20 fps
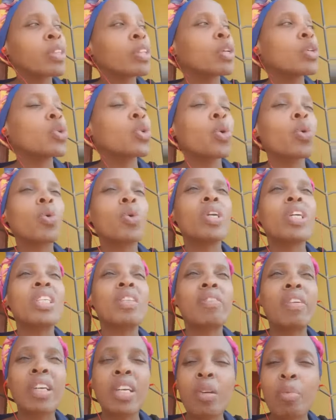So
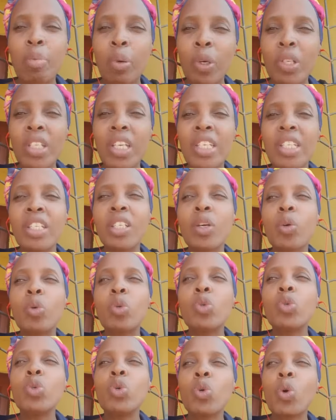it's very important to
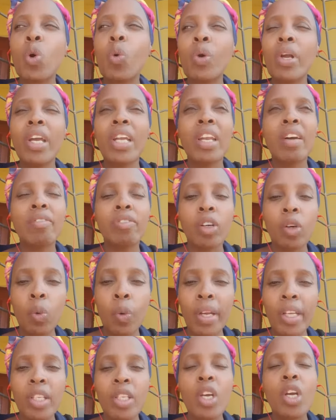you go and
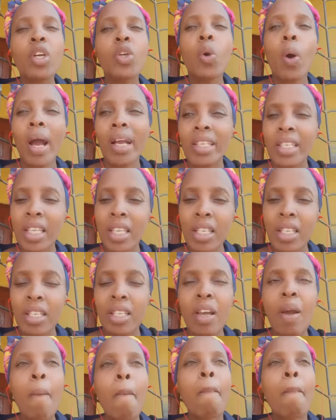evaluate your assets,